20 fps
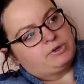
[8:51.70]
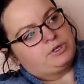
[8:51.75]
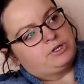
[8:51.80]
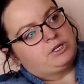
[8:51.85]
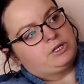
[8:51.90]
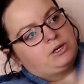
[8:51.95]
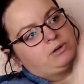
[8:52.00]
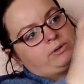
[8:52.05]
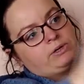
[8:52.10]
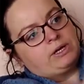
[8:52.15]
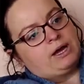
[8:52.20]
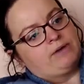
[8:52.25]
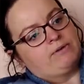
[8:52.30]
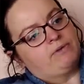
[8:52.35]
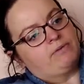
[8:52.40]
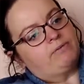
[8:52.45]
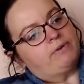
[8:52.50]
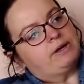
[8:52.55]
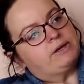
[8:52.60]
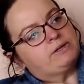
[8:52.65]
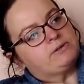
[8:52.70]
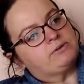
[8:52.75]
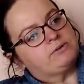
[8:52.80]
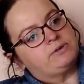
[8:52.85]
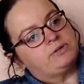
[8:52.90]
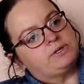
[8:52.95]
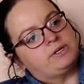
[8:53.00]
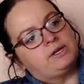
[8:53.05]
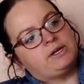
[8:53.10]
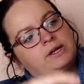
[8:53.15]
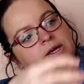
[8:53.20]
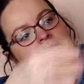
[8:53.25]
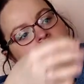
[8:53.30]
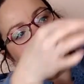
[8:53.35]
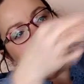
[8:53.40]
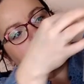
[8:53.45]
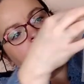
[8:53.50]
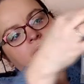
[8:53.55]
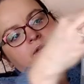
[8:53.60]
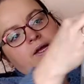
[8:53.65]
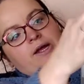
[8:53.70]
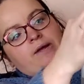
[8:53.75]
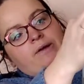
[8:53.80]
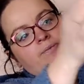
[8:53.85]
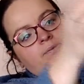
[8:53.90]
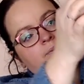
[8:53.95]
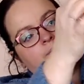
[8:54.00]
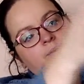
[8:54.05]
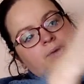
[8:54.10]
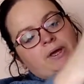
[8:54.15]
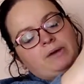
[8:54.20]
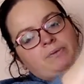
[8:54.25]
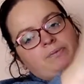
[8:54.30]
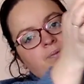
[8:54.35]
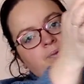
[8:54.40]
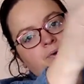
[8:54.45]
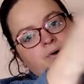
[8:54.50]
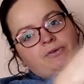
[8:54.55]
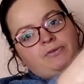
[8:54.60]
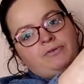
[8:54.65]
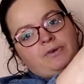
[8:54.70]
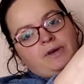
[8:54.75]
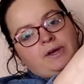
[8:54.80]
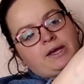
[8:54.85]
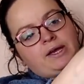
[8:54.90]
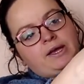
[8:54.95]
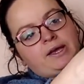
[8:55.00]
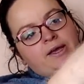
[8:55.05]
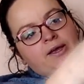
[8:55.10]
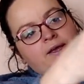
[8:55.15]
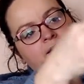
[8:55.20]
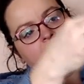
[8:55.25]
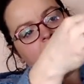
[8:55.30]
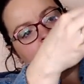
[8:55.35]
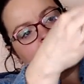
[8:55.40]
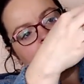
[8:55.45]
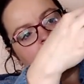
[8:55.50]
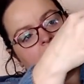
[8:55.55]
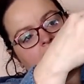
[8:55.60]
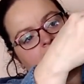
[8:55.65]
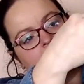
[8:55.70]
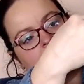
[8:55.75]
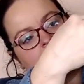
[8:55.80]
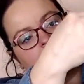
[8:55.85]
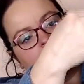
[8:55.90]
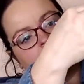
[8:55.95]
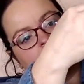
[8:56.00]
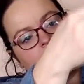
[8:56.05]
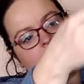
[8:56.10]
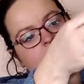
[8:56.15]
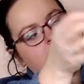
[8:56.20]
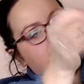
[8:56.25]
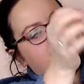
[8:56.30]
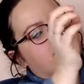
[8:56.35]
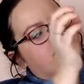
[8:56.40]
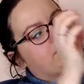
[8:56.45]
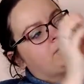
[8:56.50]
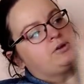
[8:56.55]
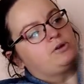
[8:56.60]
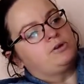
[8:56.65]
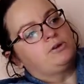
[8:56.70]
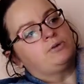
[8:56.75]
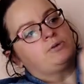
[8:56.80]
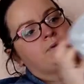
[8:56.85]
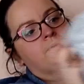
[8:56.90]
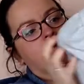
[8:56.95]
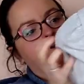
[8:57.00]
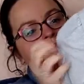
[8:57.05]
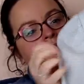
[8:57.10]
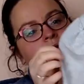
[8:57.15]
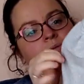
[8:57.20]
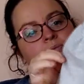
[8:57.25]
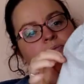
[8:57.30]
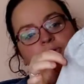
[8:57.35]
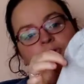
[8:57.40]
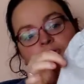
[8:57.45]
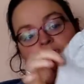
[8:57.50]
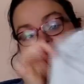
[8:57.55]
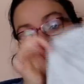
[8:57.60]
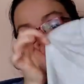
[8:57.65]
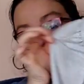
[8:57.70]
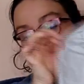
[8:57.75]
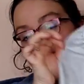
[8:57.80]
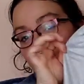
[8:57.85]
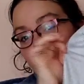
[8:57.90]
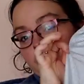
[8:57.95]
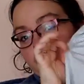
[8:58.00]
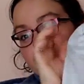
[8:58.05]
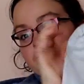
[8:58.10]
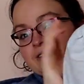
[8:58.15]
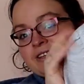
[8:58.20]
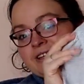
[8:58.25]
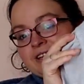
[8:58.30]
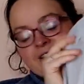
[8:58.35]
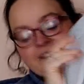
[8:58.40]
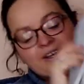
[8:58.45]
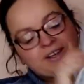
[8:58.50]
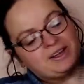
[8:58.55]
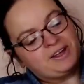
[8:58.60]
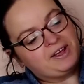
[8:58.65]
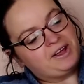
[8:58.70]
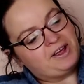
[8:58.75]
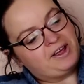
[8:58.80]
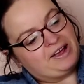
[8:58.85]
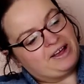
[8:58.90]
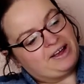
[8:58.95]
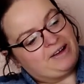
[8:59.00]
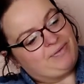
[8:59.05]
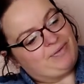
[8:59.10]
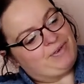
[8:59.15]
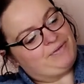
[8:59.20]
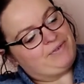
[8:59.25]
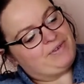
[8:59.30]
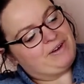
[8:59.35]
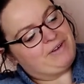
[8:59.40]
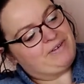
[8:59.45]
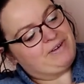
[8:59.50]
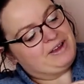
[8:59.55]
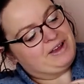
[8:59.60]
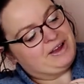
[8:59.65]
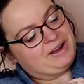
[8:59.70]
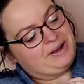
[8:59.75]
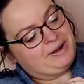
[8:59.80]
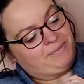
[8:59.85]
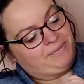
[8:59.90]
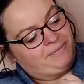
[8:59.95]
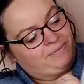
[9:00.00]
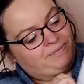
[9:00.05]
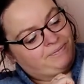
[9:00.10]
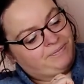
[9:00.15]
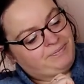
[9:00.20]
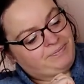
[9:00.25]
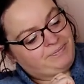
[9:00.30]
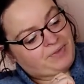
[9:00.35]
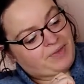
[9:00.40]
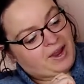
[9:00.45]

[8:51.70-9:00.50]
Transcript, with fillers: because she would have a vest underneath, um, bit puffy. Um, I think that's the new puffy look, is it? I'm not very, um,